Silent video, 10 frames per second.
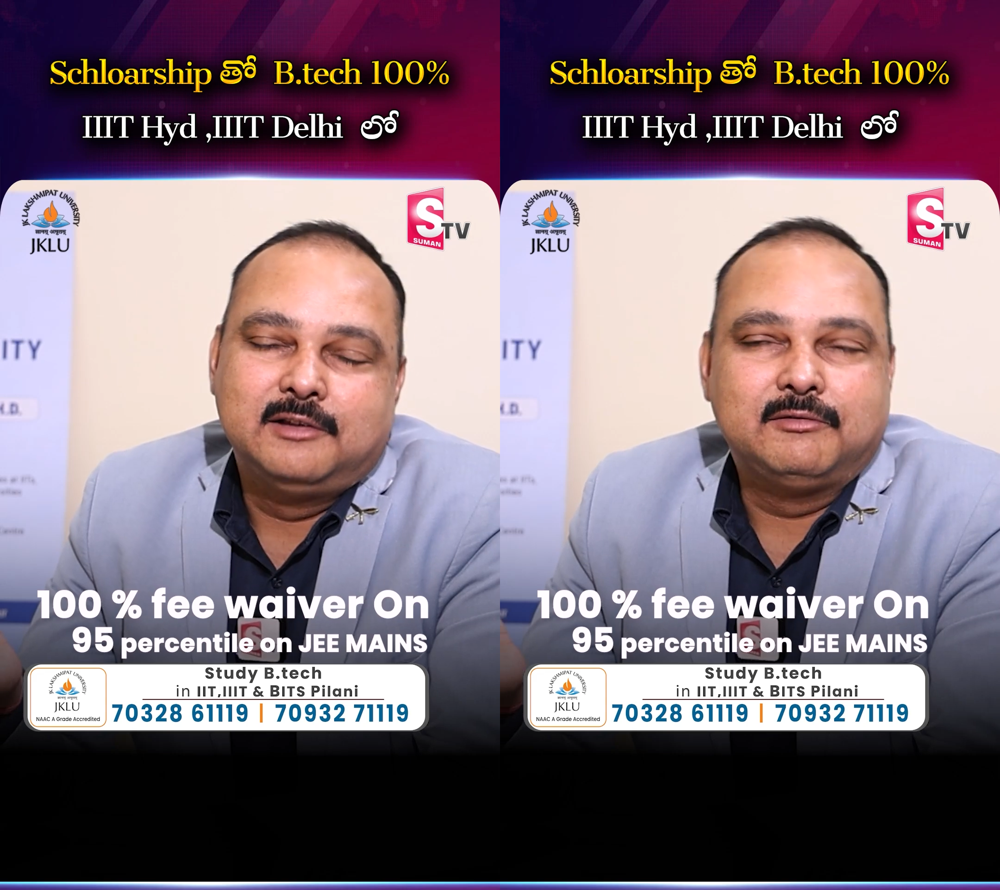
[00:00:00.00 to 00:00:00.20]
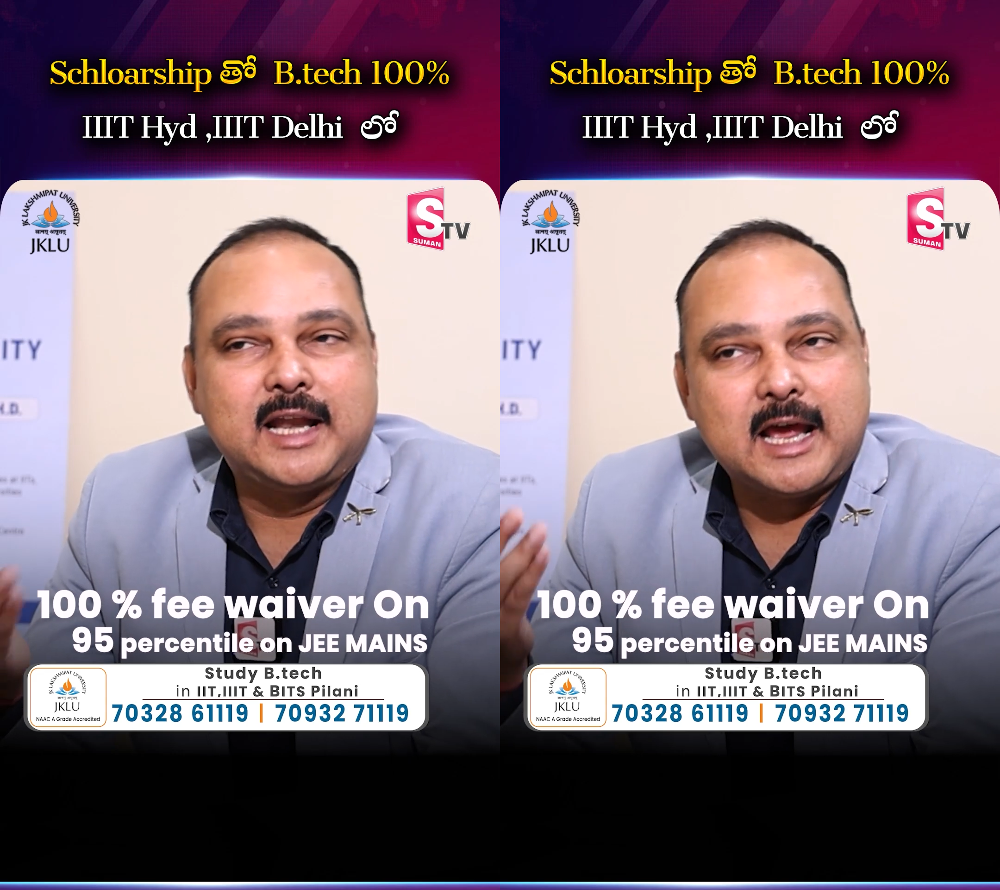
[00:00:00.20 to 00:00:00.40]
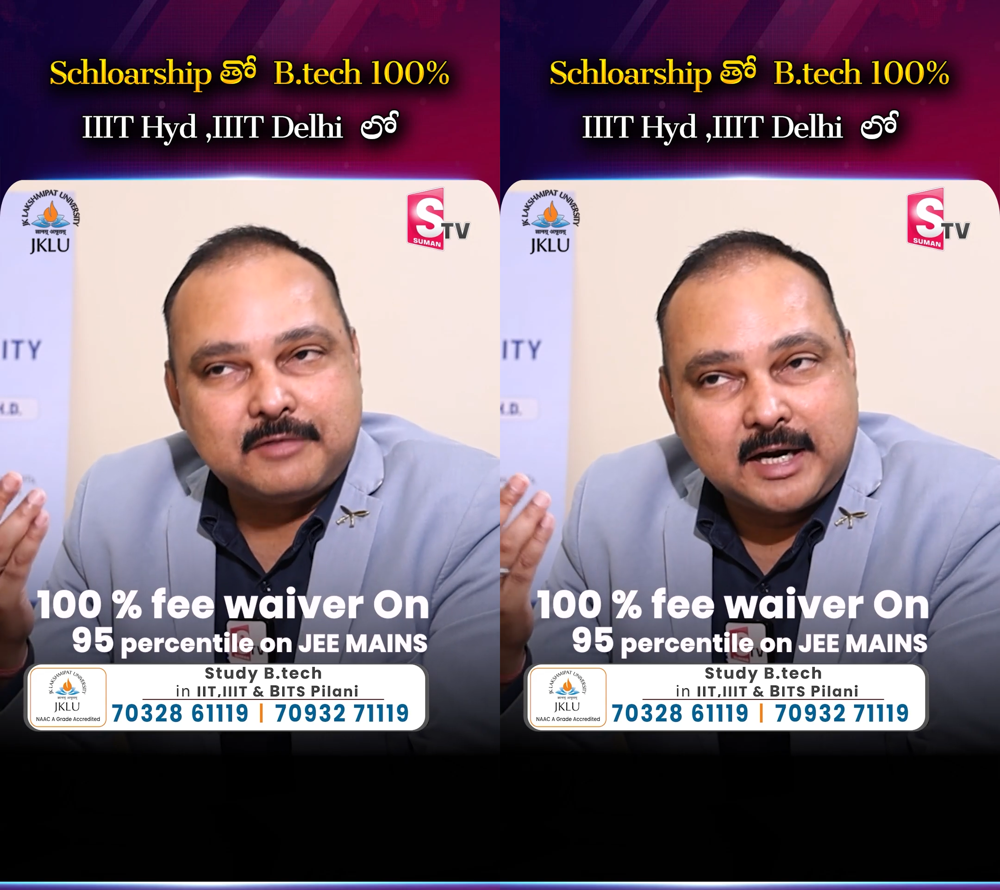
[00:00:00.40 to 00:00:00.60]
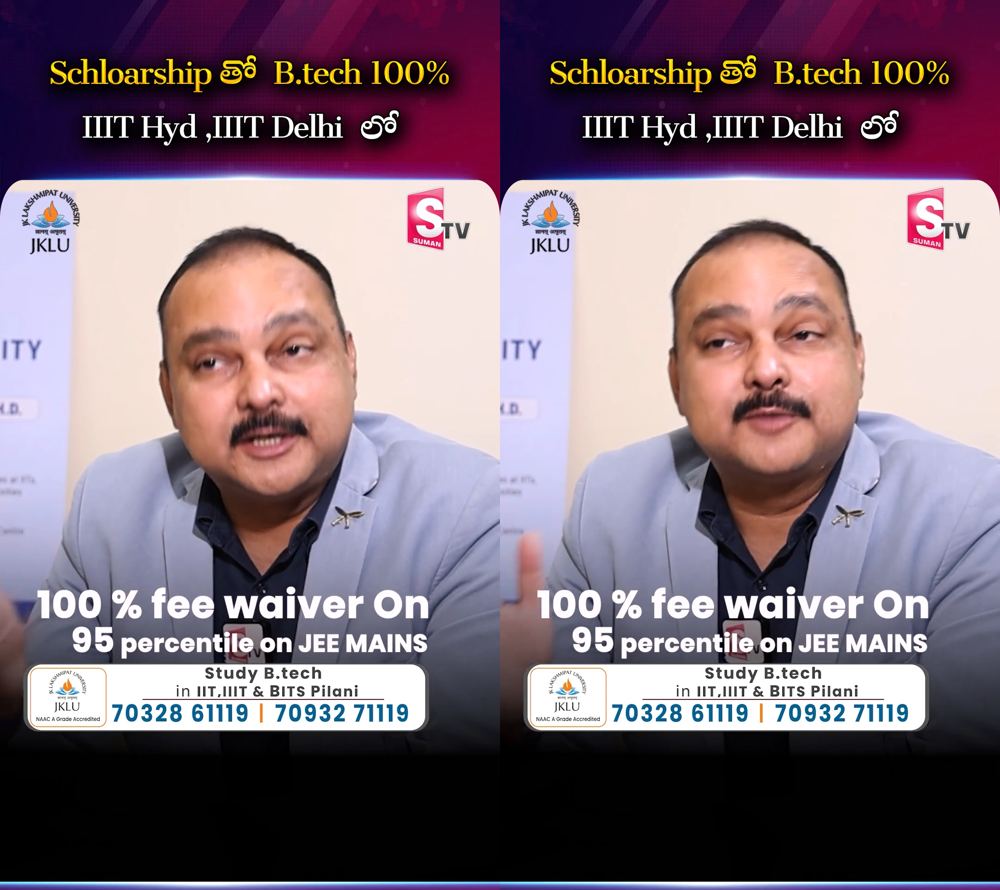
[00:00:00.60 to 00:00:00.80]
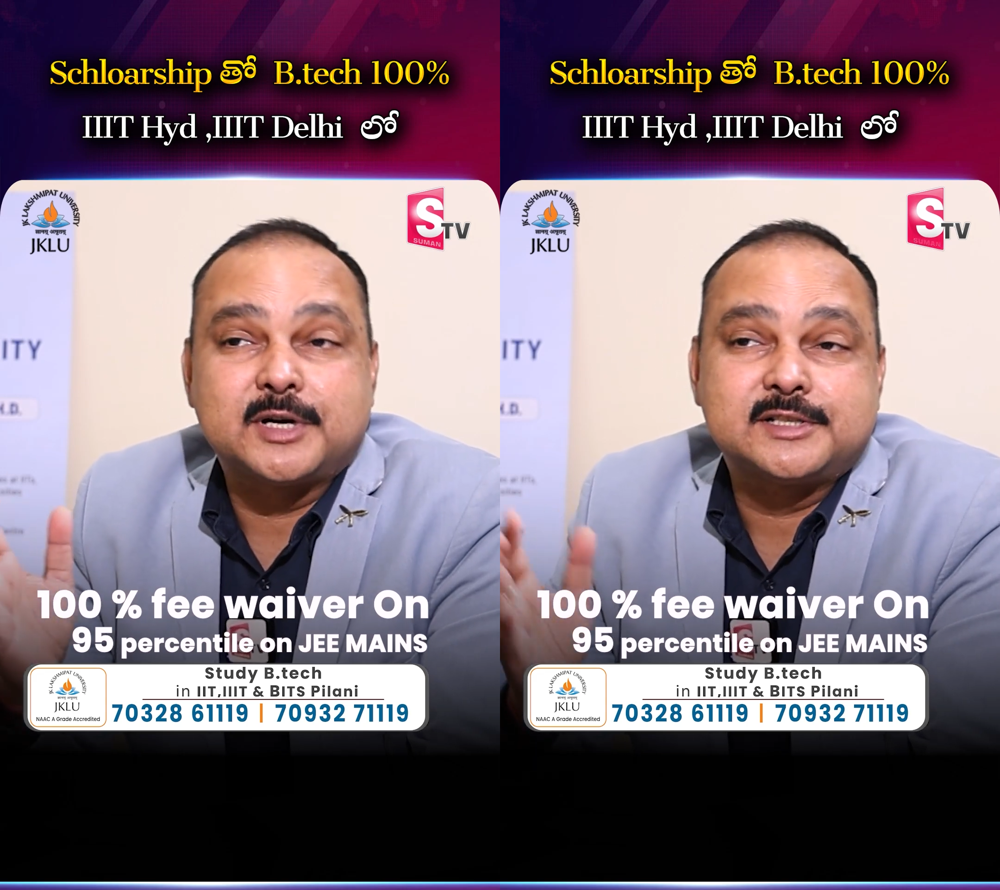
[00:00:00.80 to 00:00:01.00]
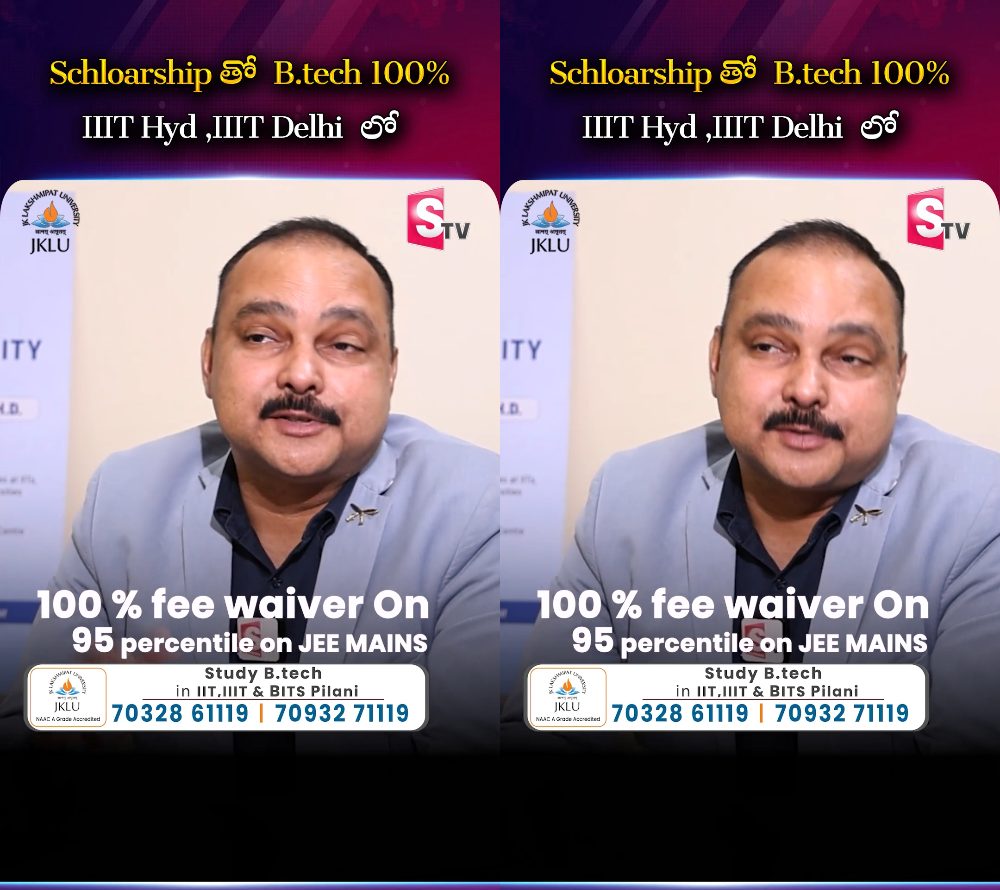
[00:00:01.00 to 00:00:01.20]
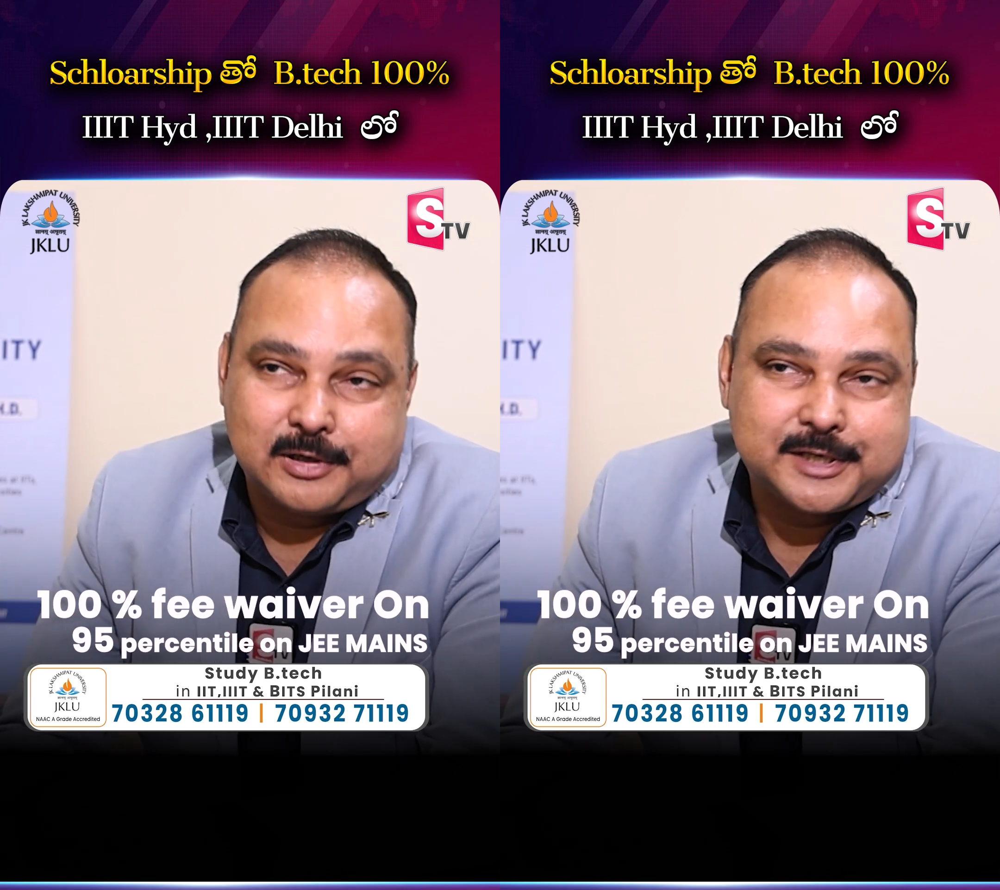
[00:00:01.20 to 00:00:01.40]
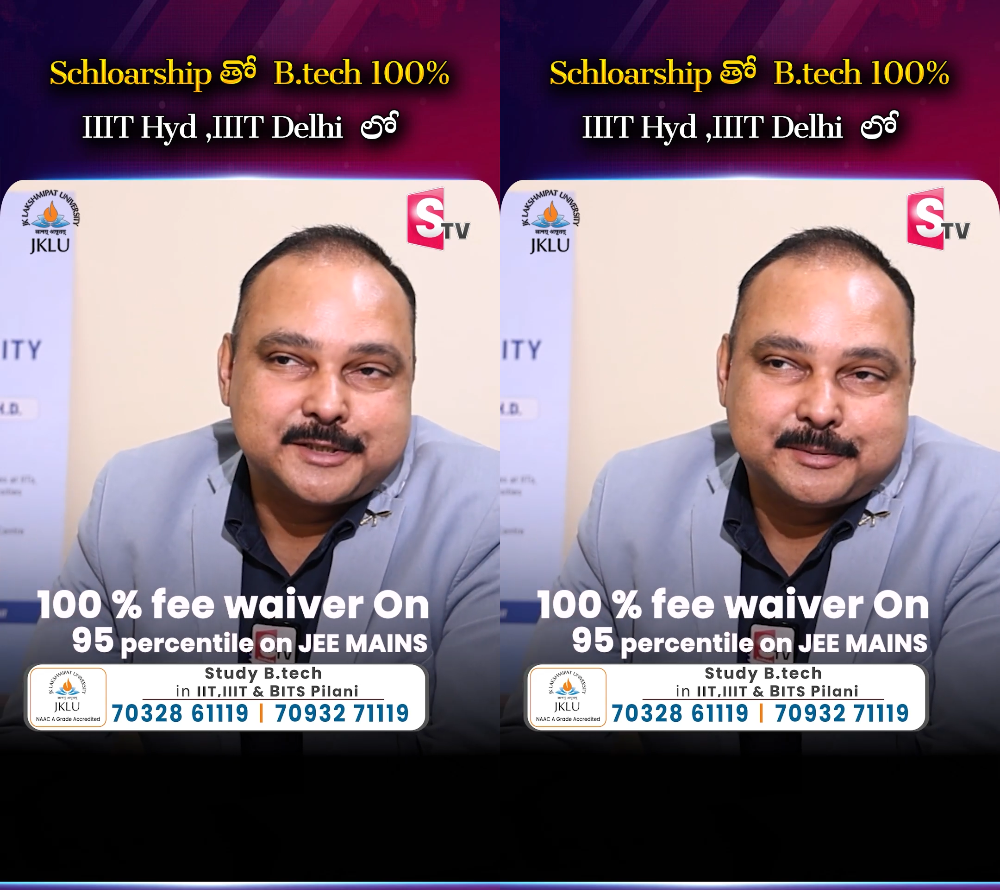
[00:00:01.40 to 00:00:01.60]
will have 100%
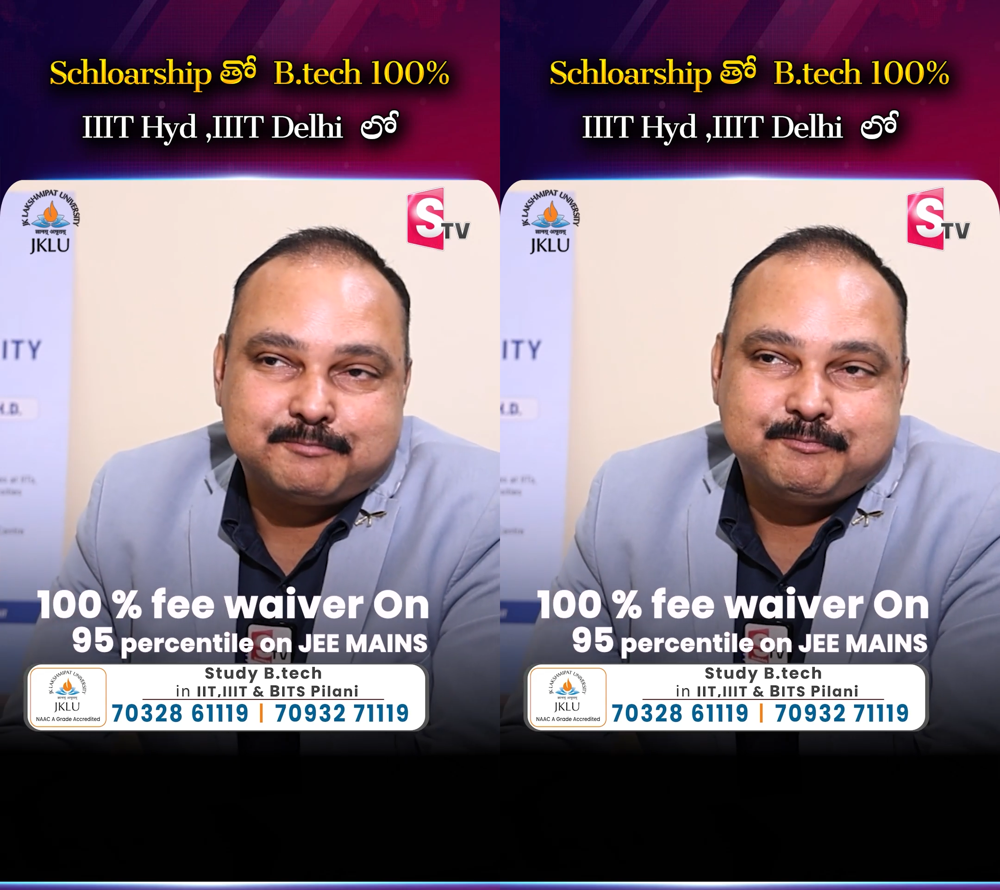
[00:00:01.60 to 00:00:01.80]
scholarship,